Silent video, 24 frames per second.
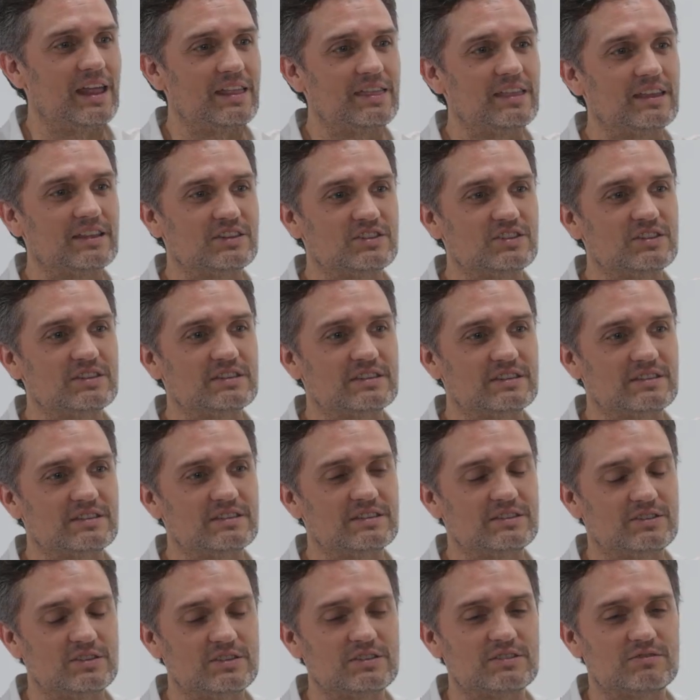And I think
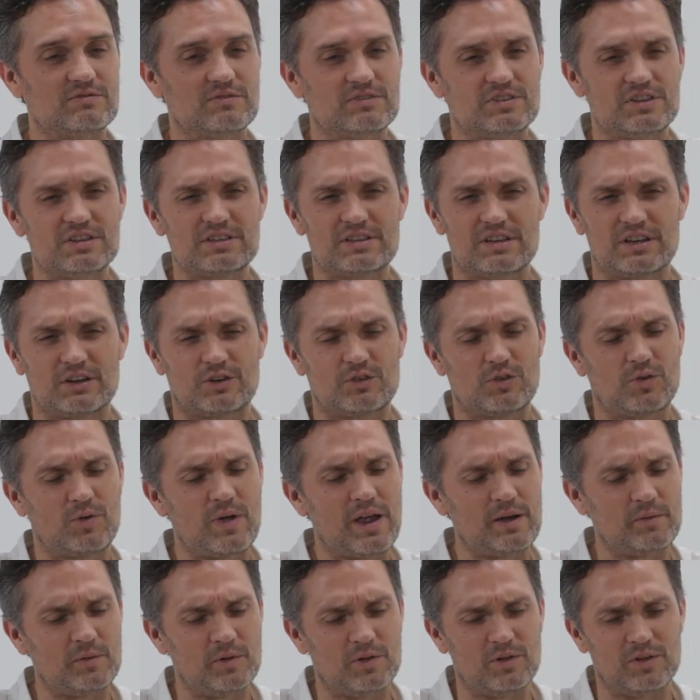she's an
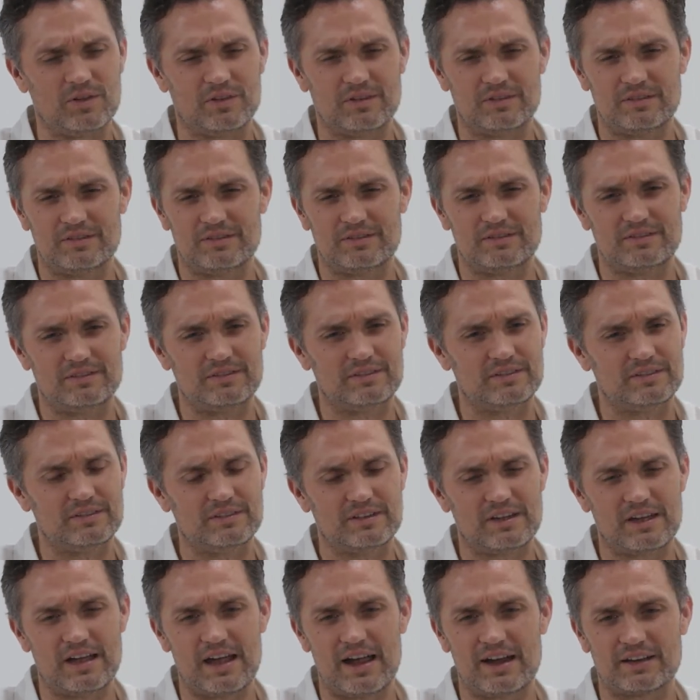incredible
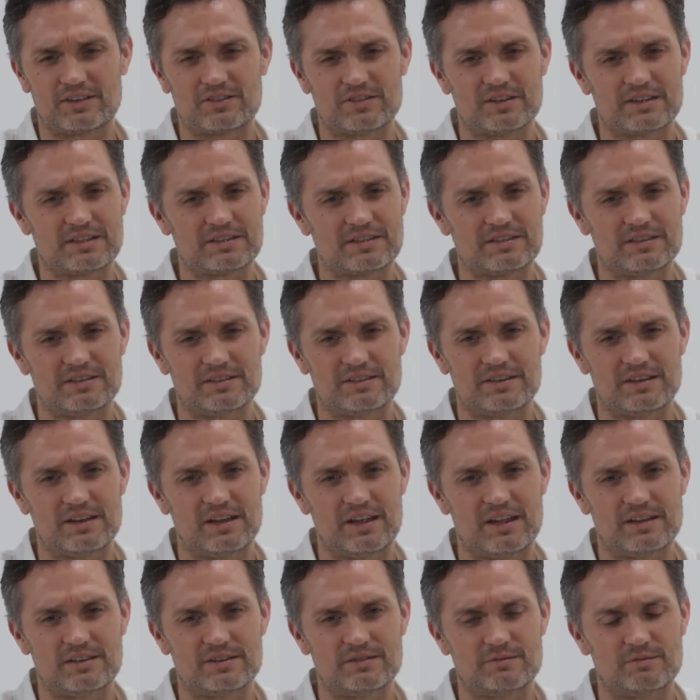actress and
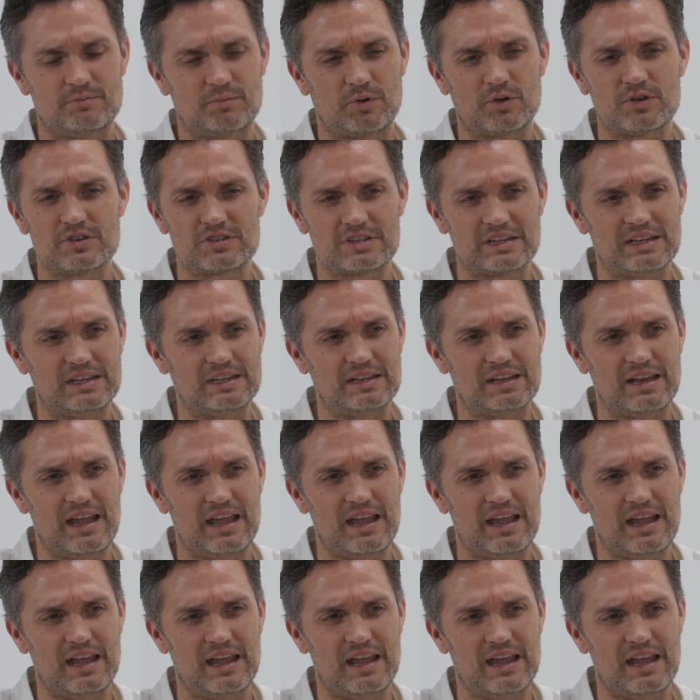person